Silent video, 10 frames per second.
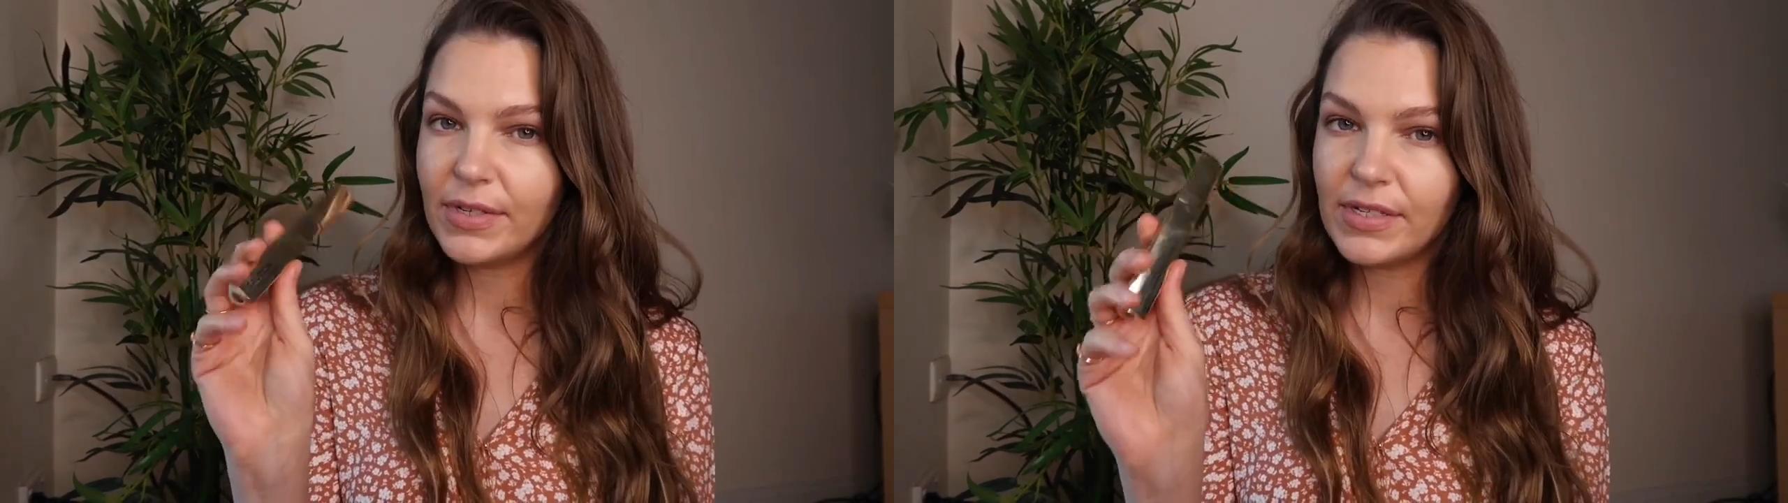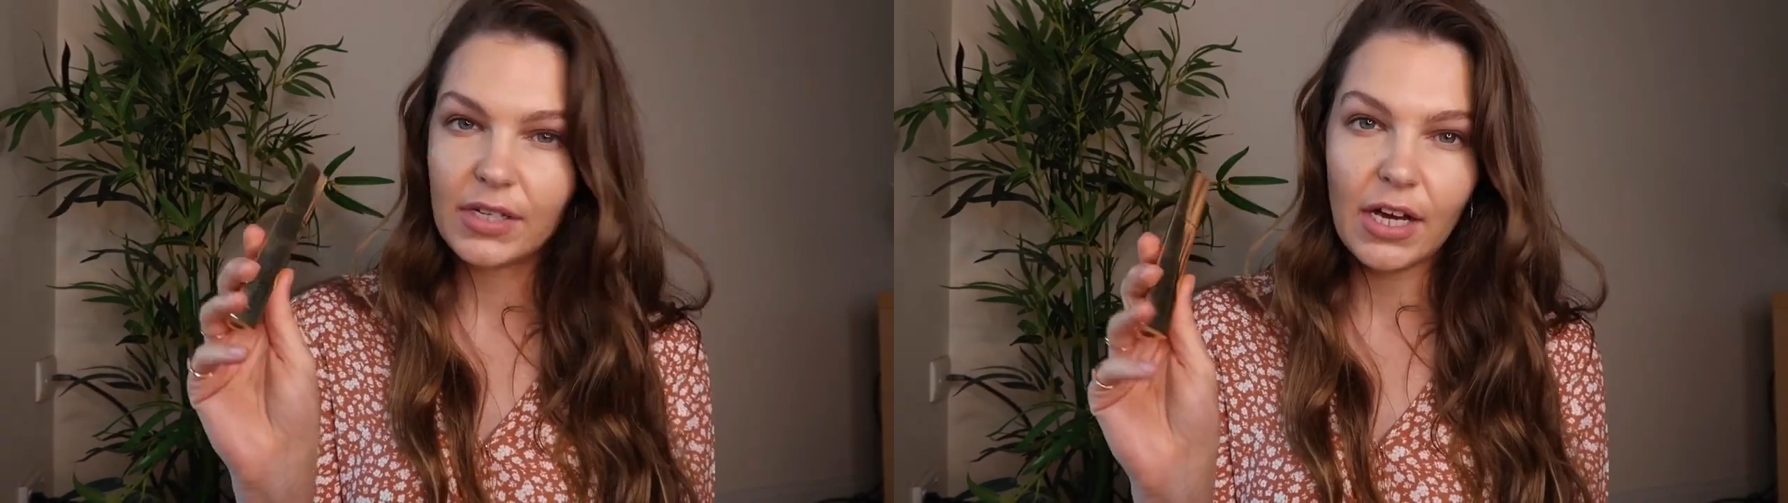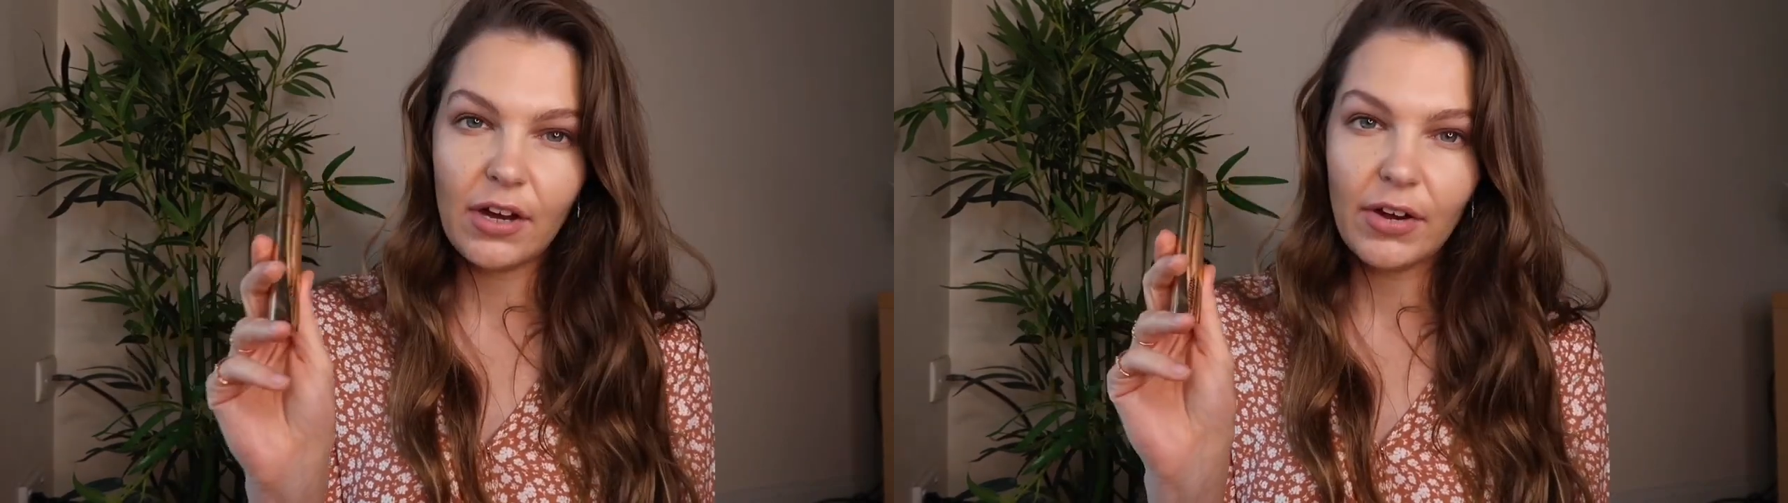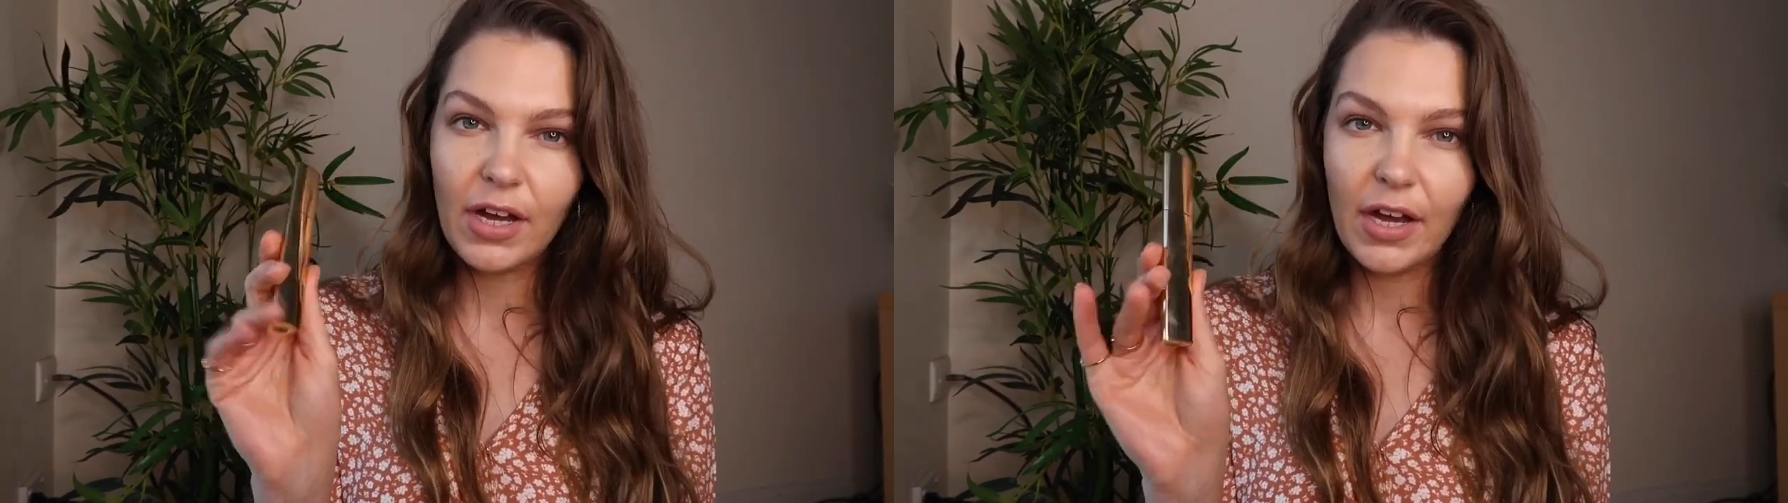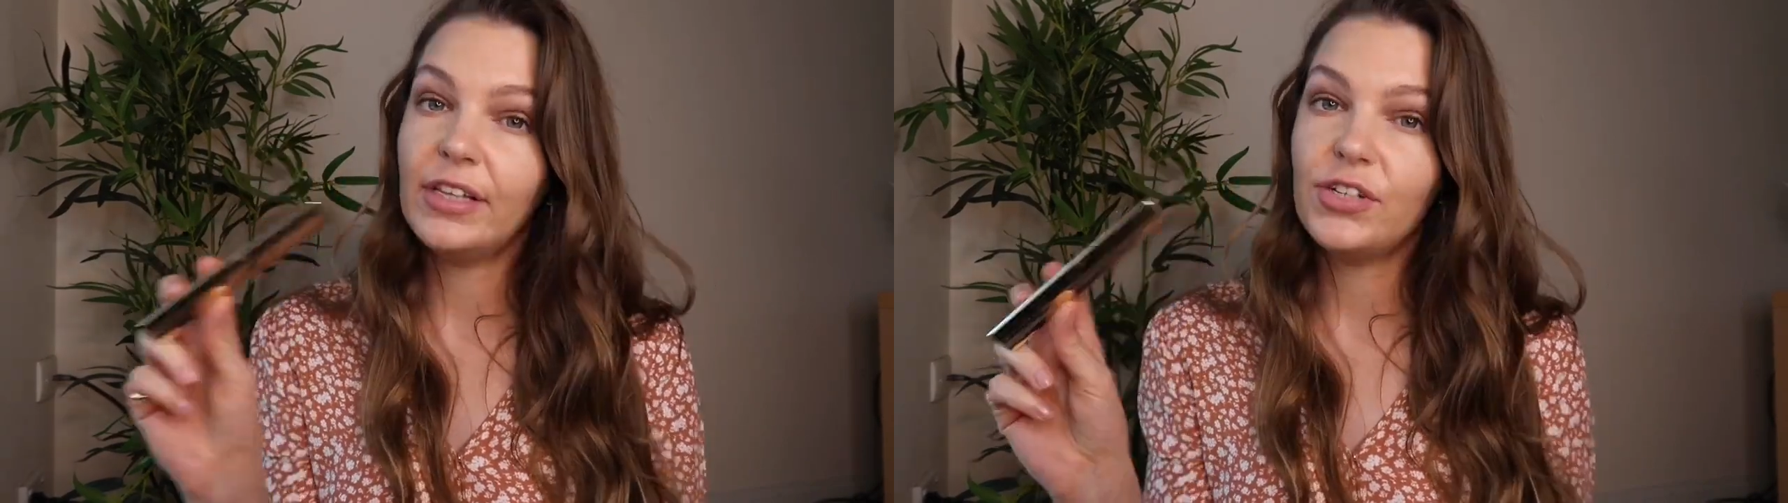
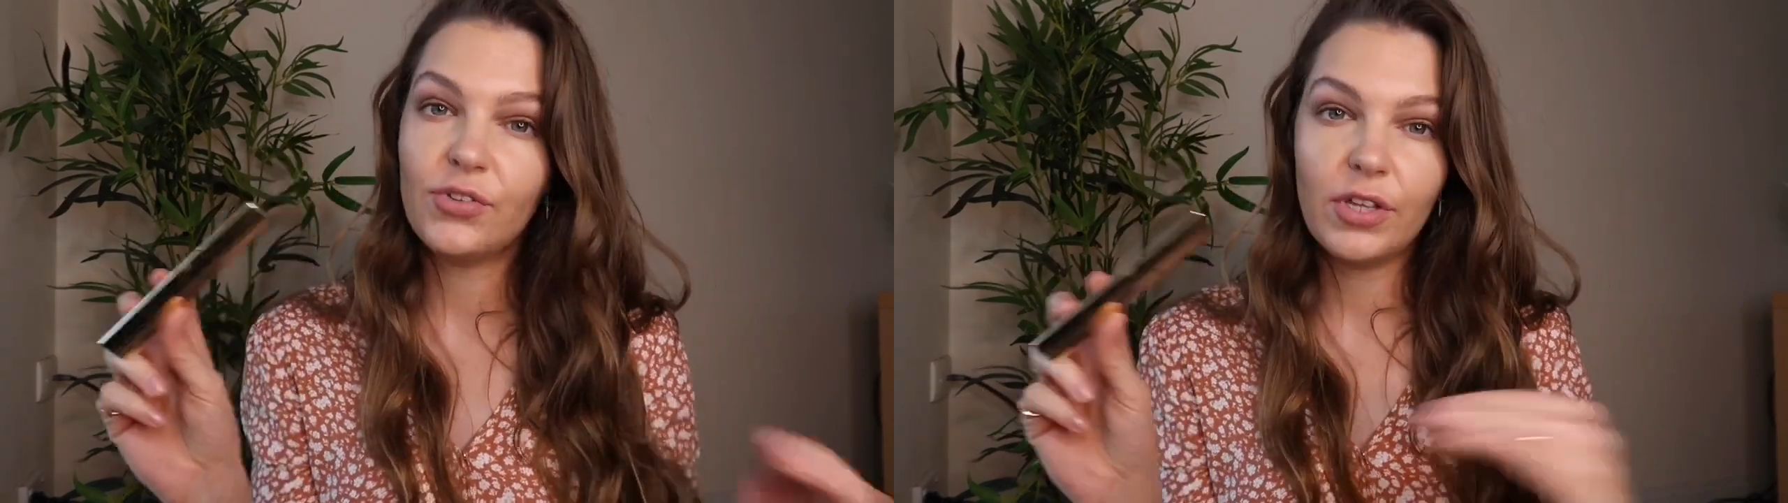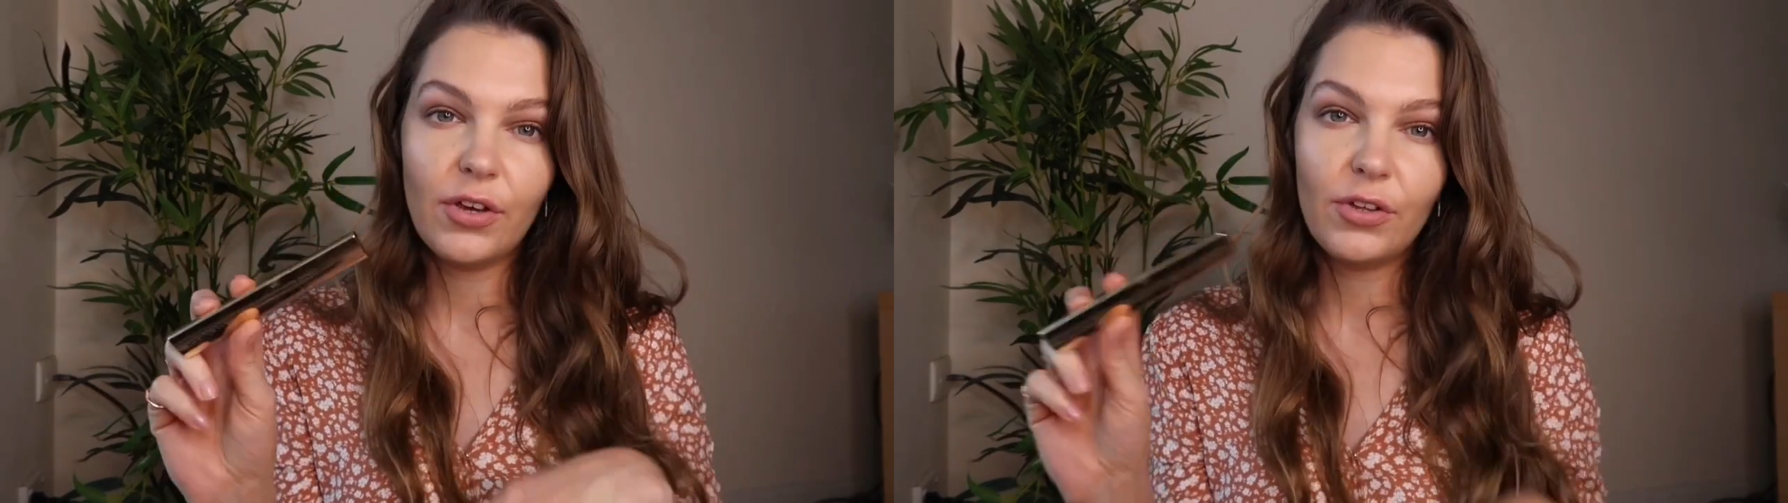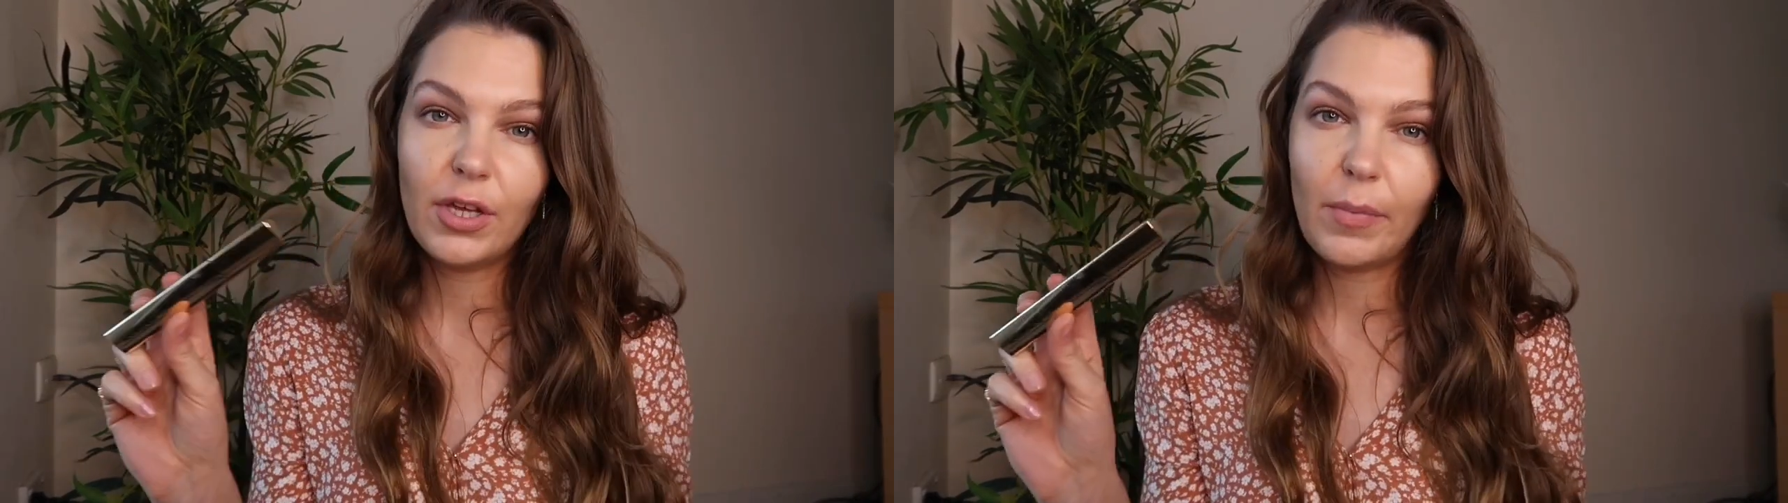mascara. I literally only